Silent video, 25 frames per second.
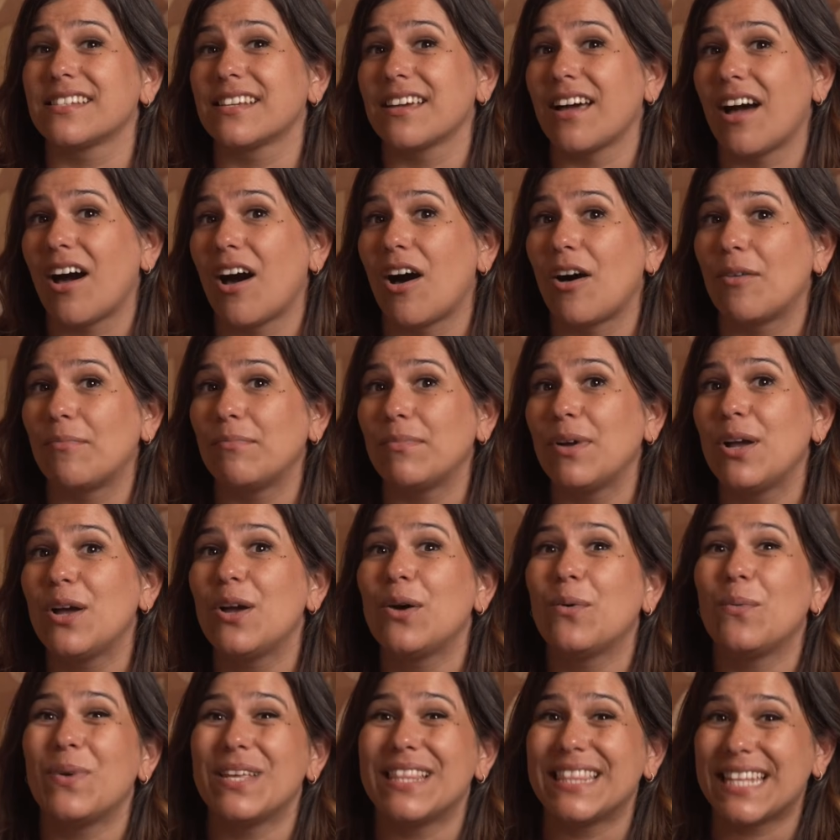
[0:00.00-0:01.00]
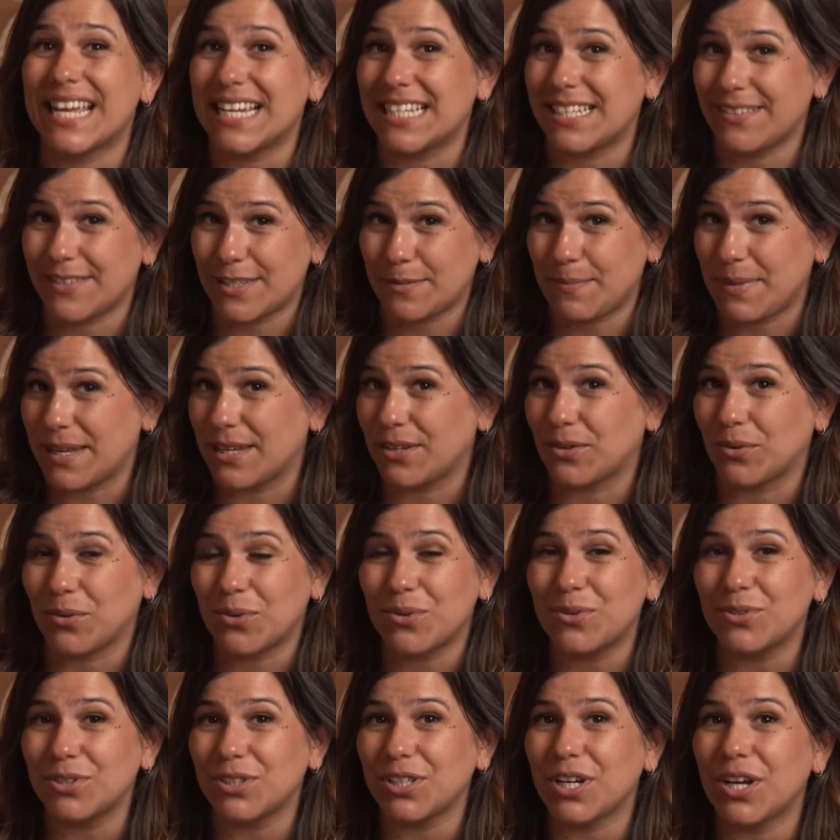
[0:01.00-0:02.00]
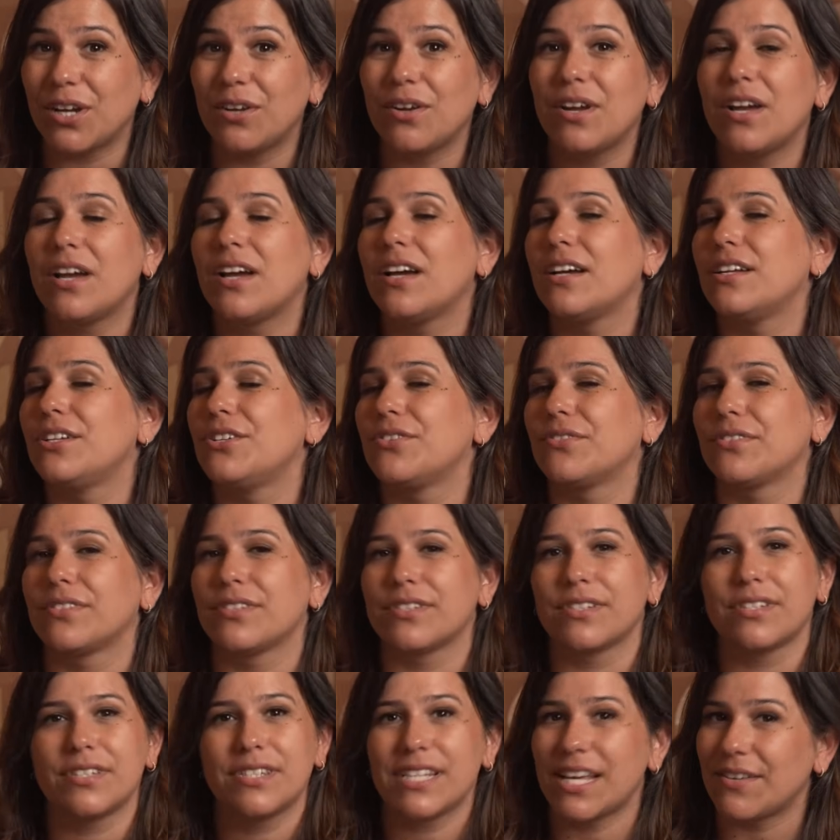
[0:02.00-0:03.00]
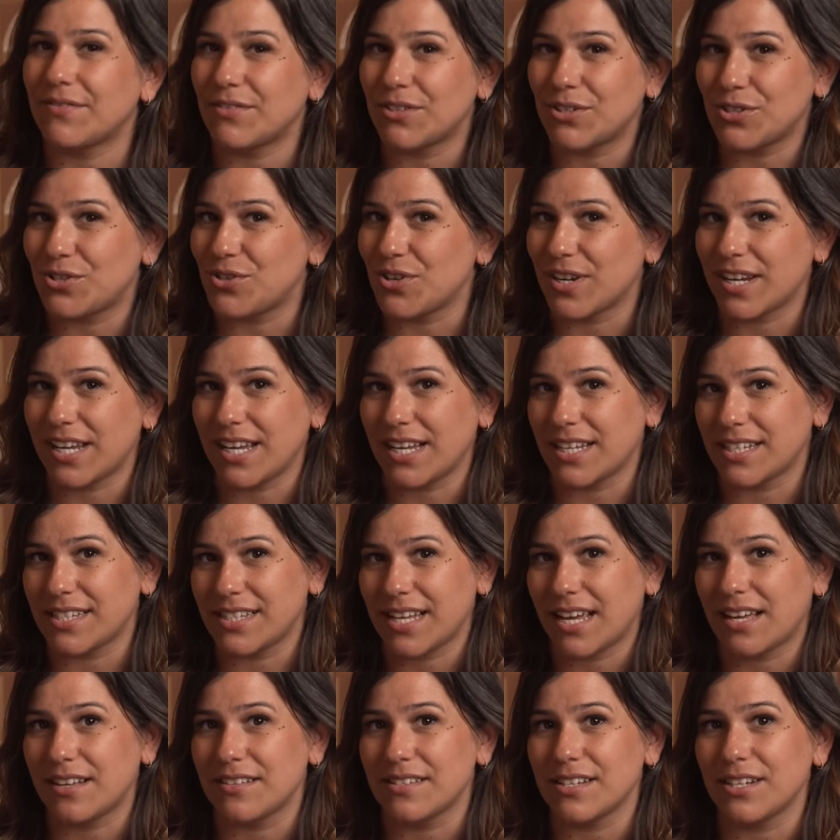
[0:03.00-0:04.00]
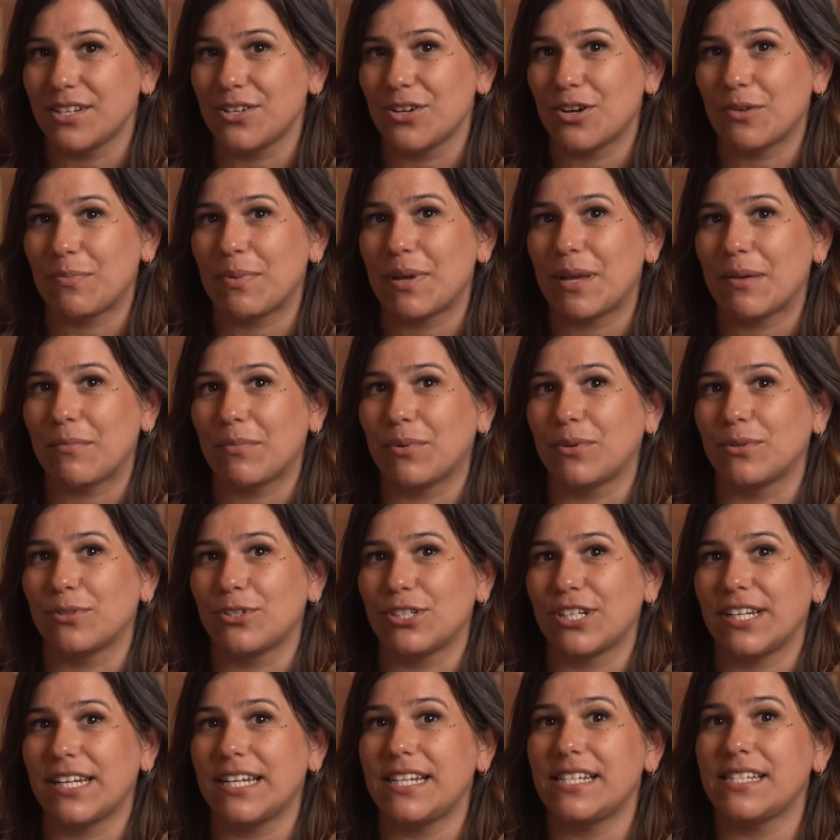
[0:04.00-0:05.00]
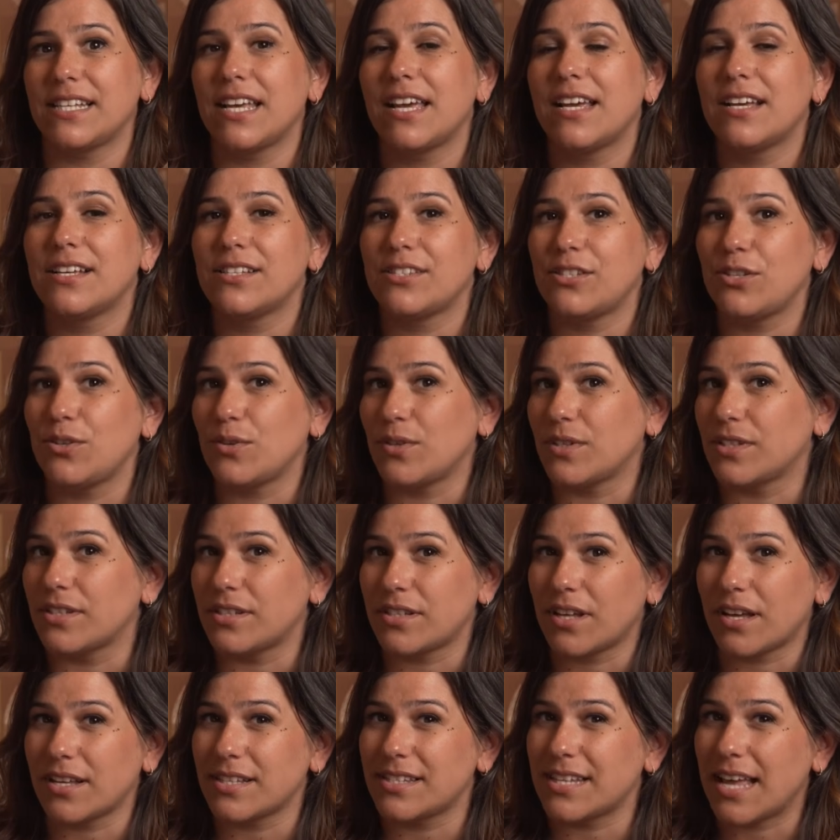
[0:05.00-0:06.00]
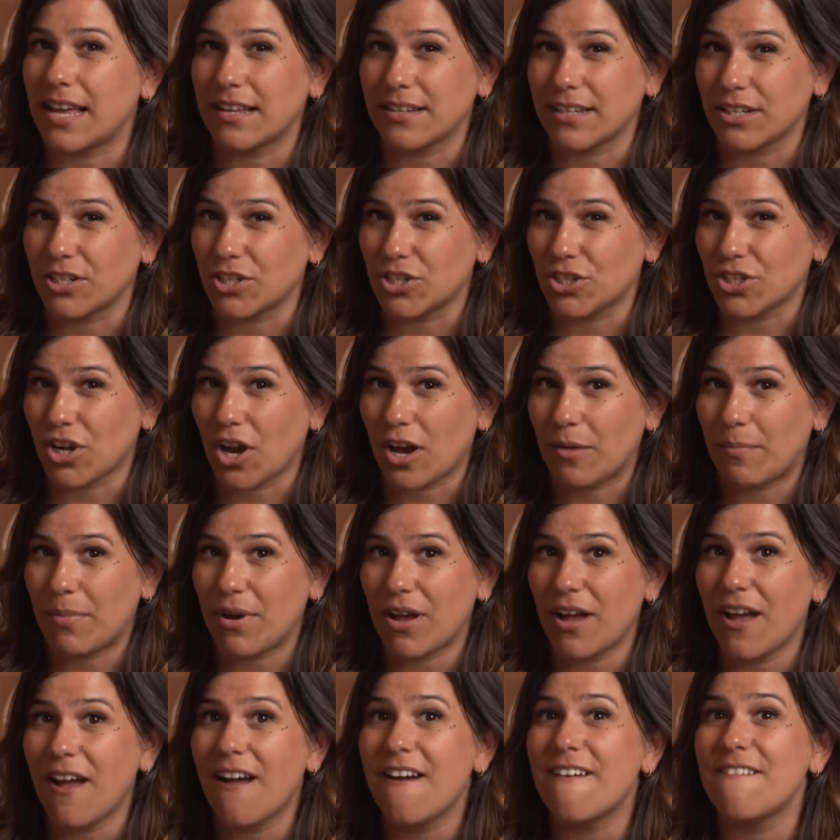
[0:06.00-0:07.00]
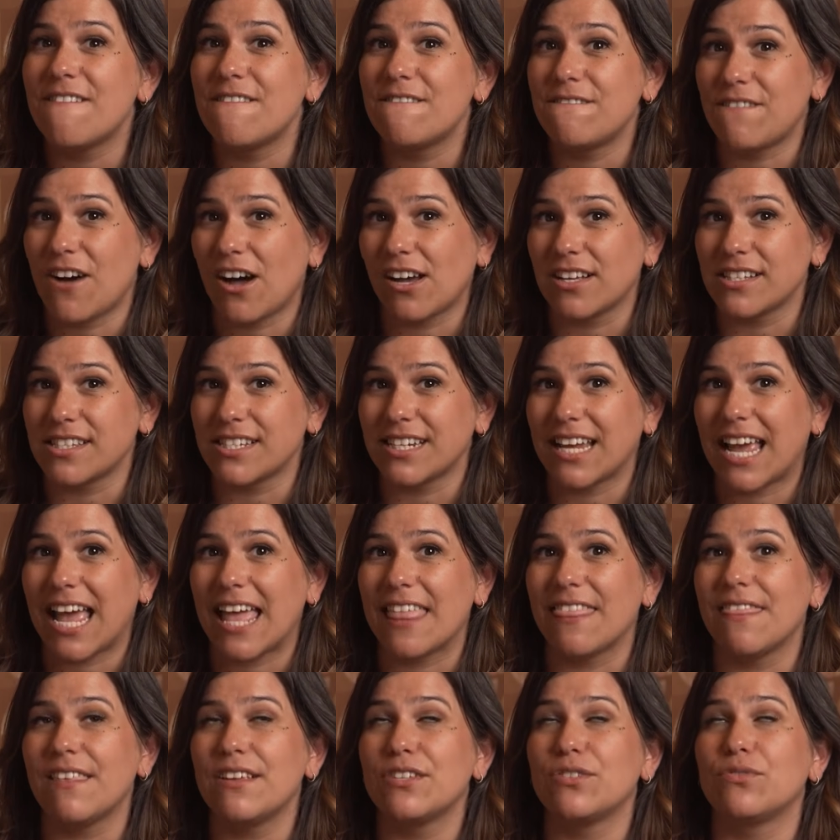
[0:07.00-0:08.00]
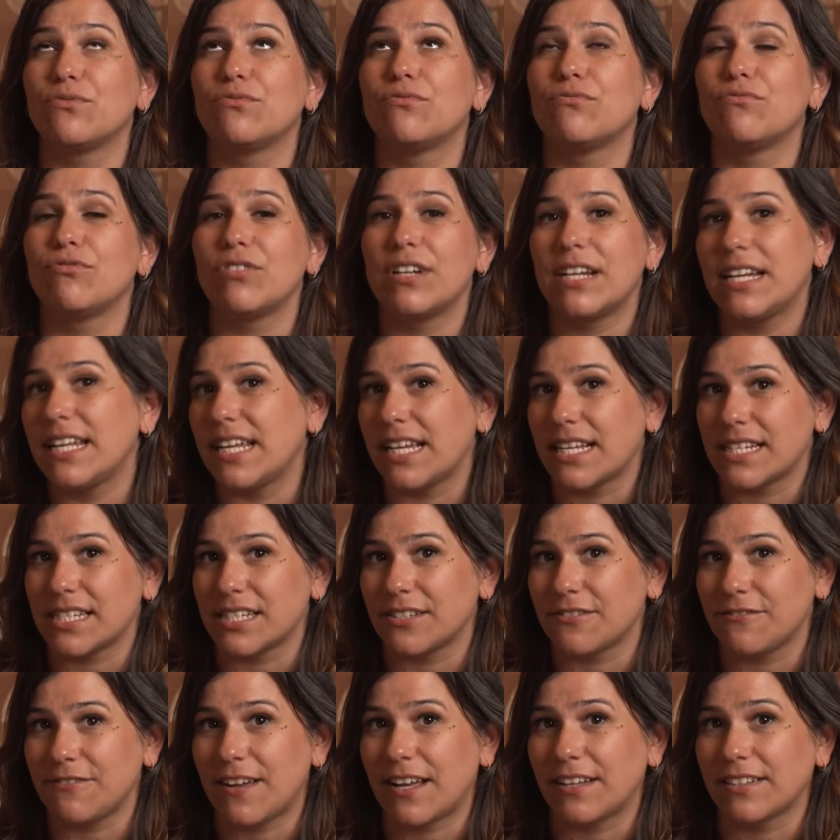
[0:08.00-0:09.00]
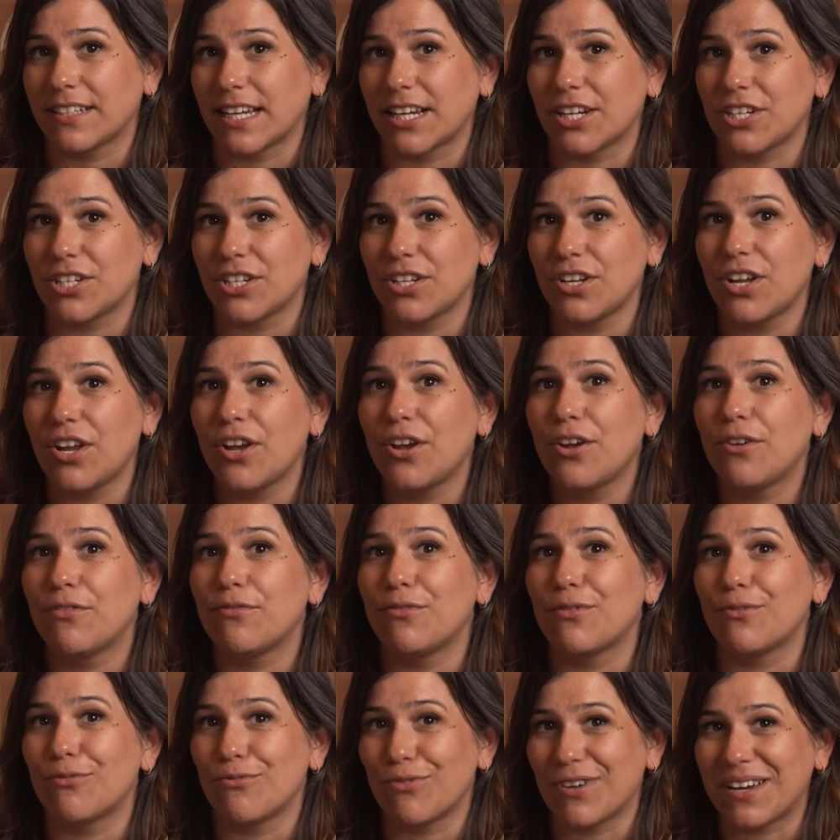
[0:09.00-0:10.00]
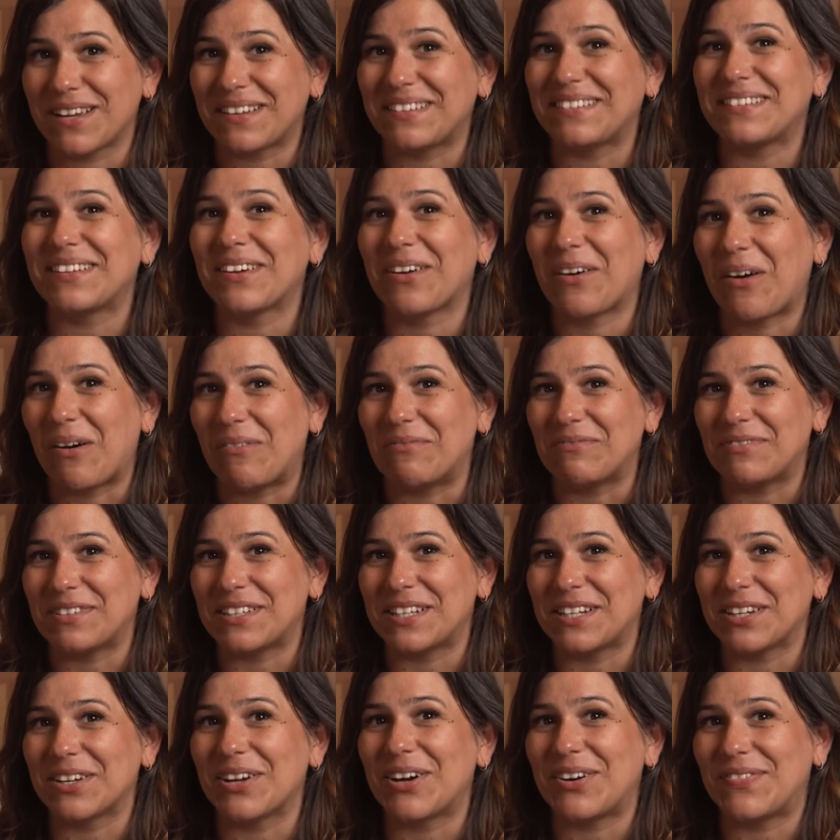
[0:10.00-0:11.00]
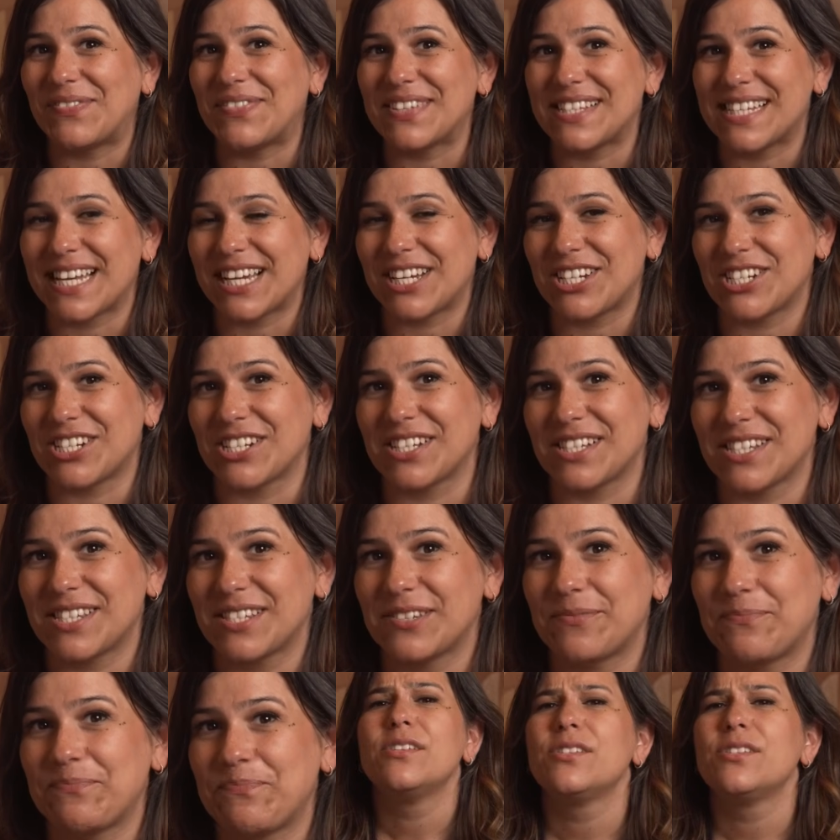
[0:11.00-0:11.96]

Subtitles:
come with native speaker audio and draws the 7 trickier sounds in European Portuguese so you can start sounding sharper, faster, and this really is the foundation for real confident conversations.